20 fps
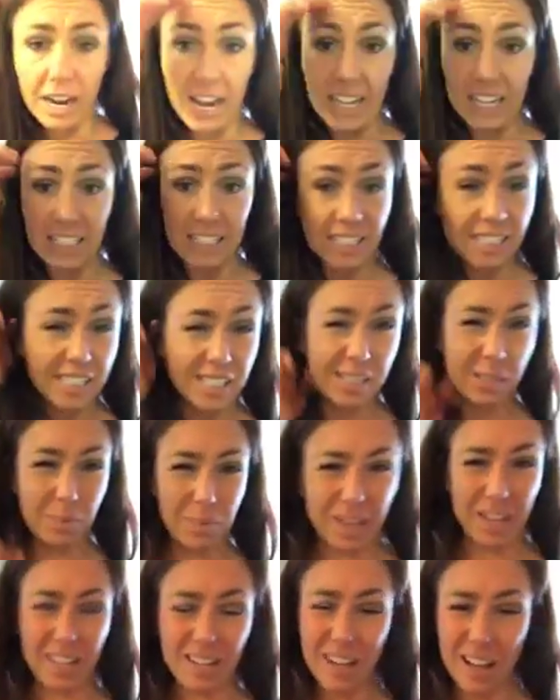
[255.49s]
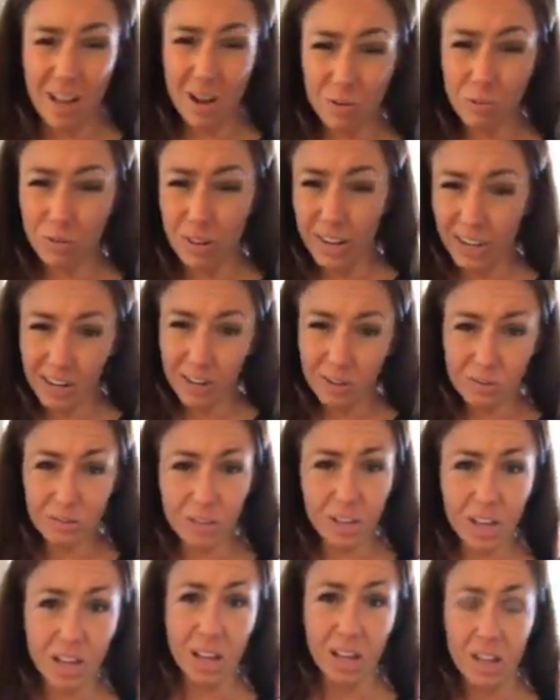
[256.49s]
spend around
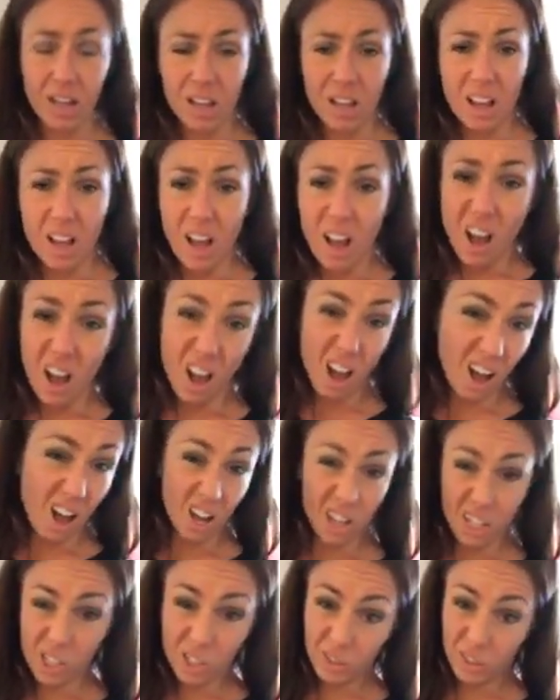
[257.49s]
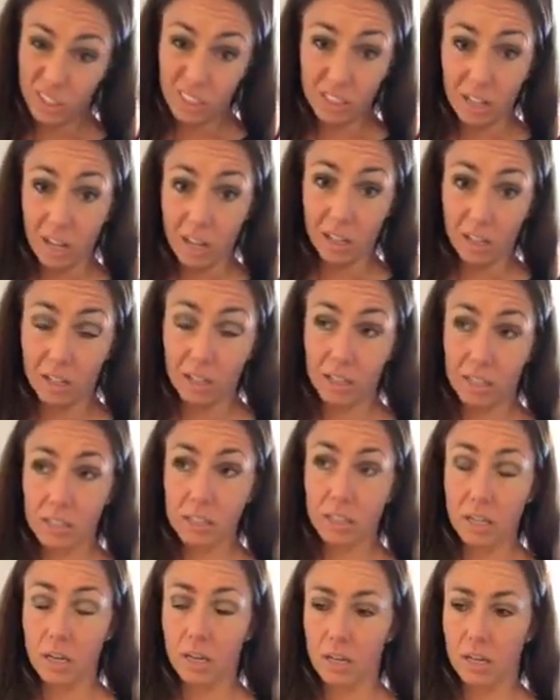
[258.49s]
one hundred dollars
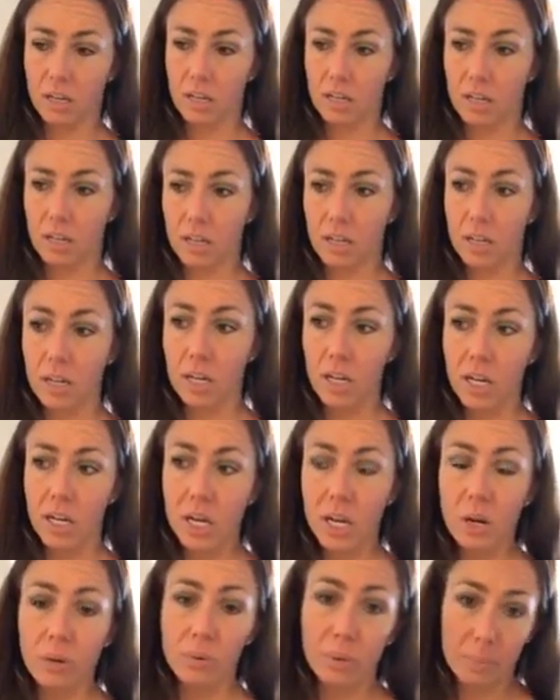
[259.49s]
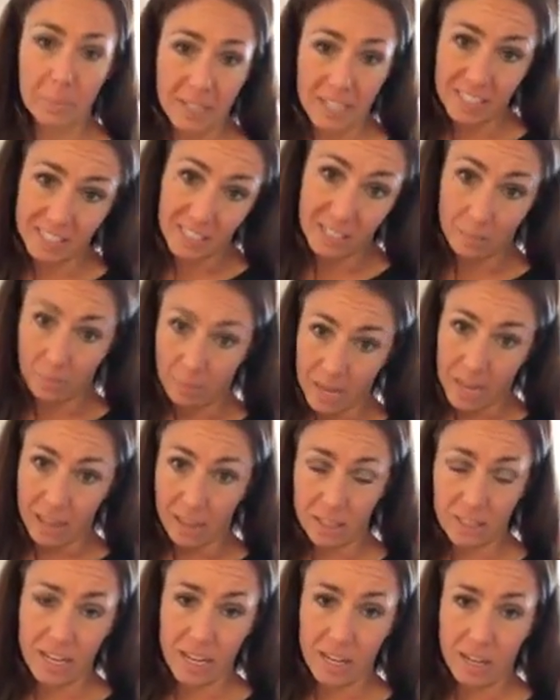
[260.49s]
on replacing bath towels, a
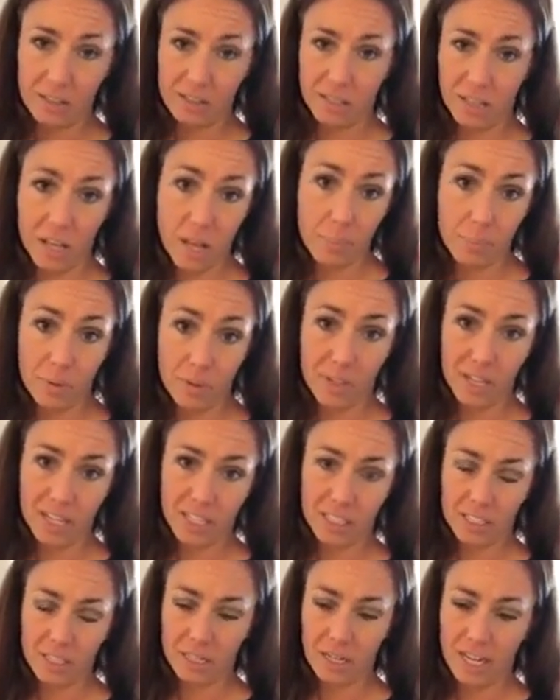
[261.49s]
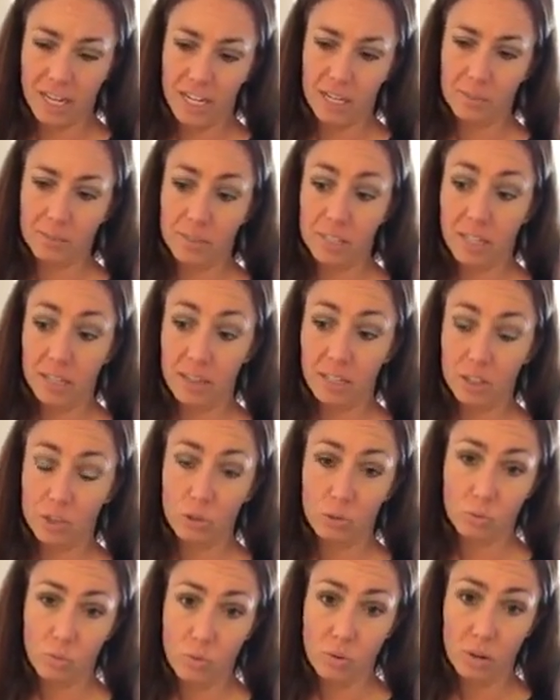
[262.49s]
couple kitchen items, and then drawer
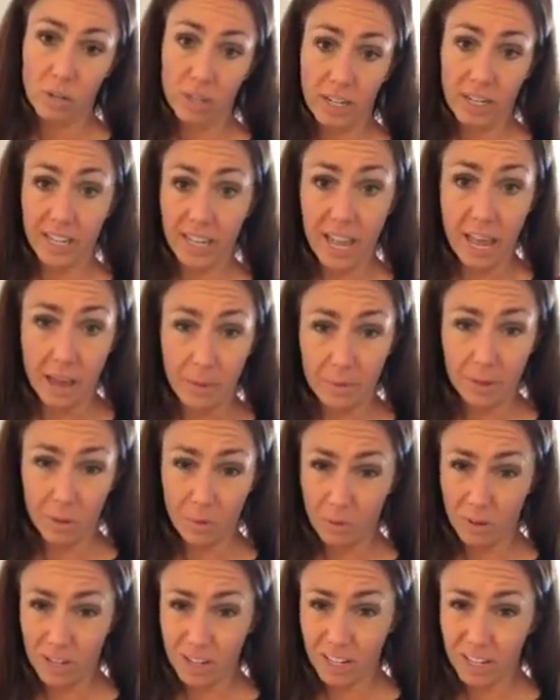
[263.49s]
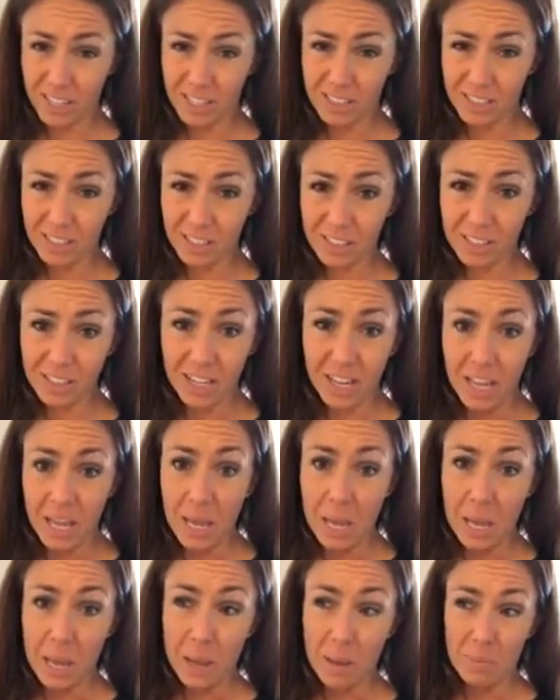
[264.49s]
and cabinet organizers, but
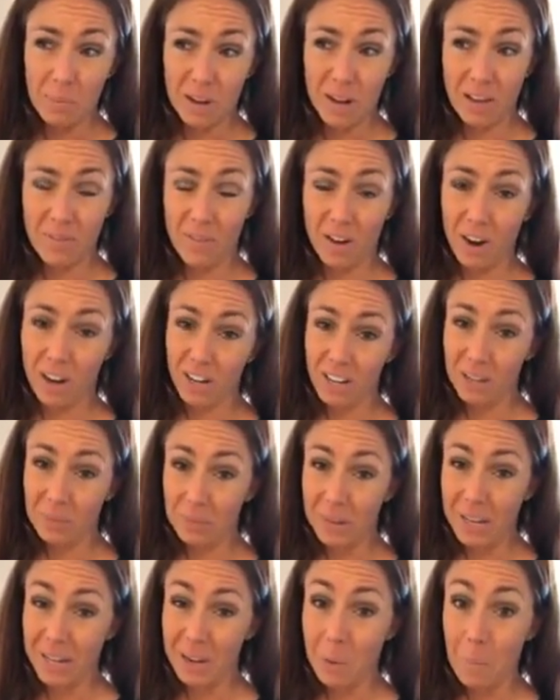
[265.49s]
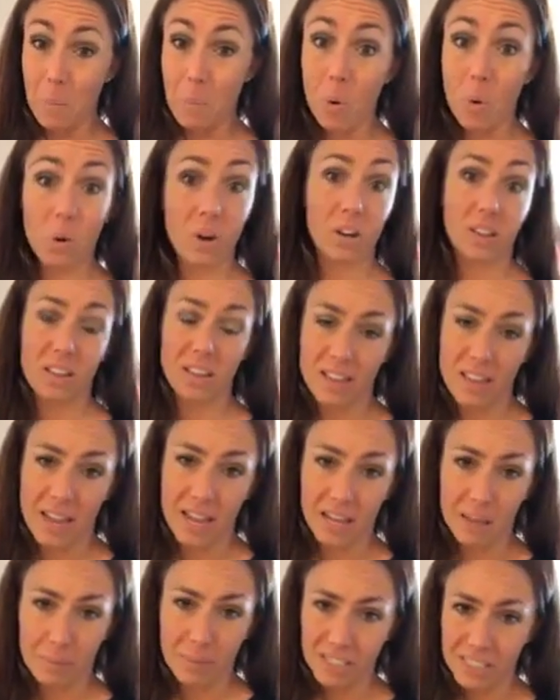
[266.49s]
I've already made more than that by
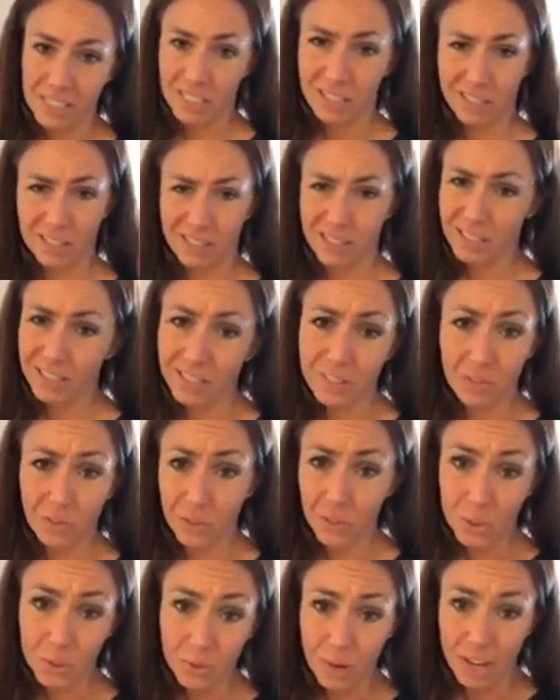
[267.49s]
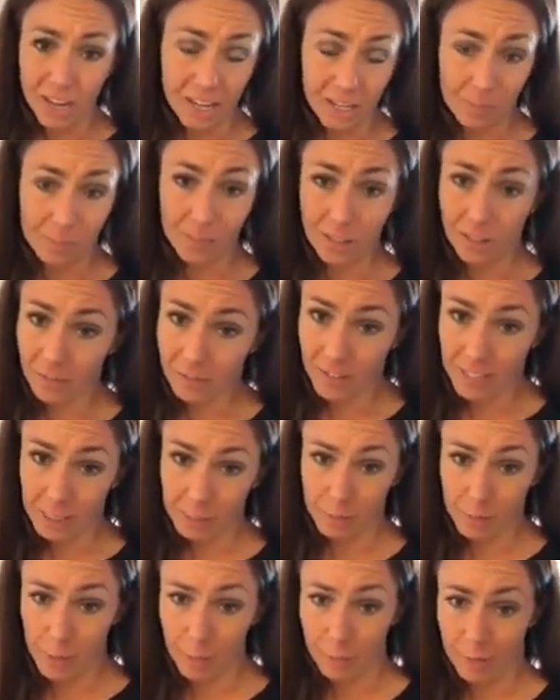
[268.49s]
selling just a few items on Facebook
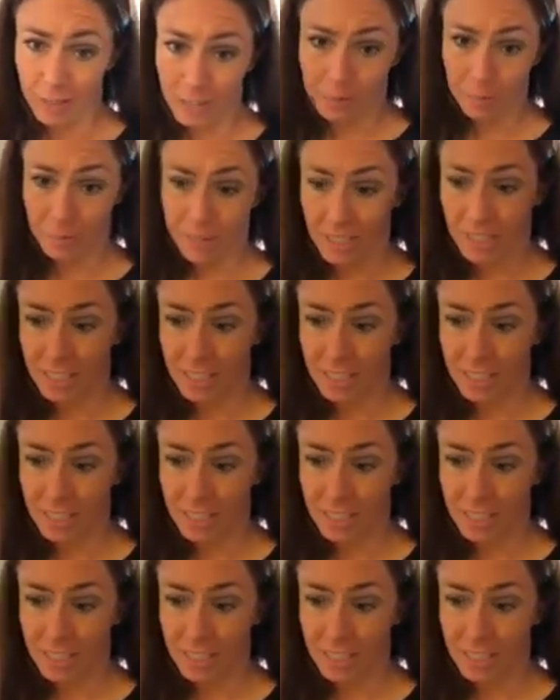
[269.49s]
Marketplace.